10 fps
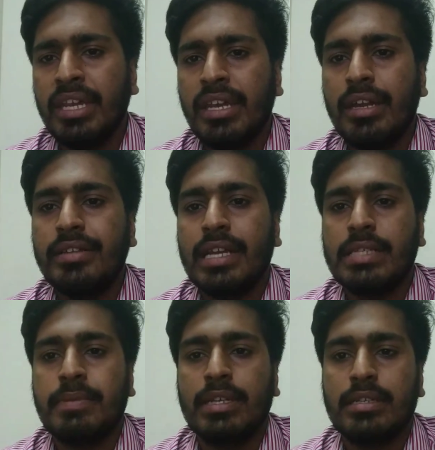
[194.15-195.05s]
It is
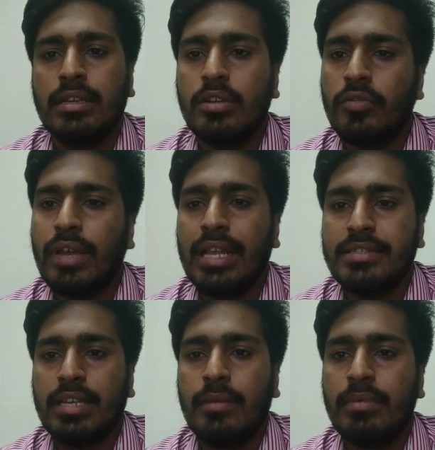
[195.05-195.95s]
expected to well
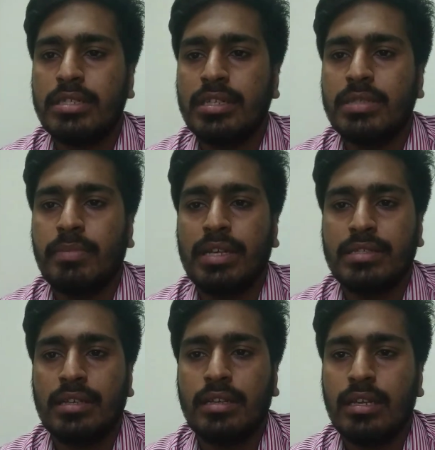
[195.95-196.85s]
establish its
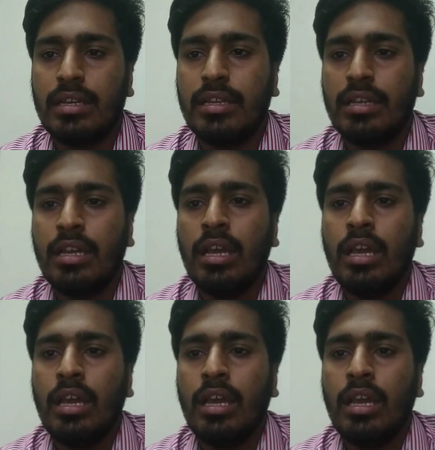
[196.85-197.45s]
presence in